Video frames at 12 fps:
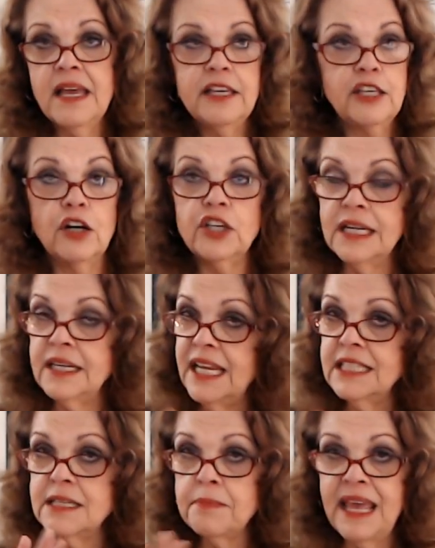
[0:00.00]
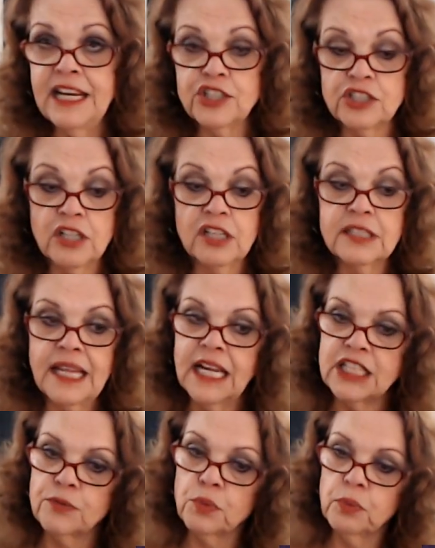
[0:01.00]
you know, you need to make sure
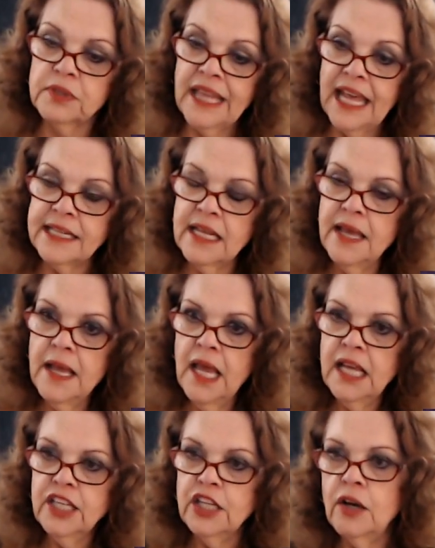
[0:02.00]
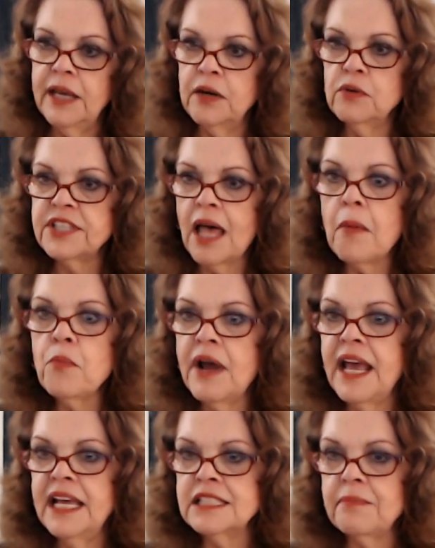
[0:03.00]
that you know, in some
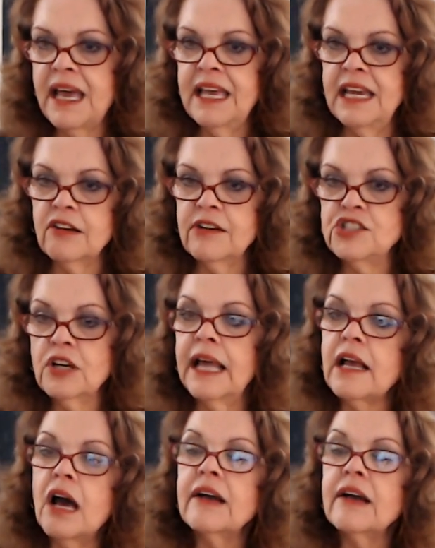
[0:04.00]
ways, my Aries, you're like,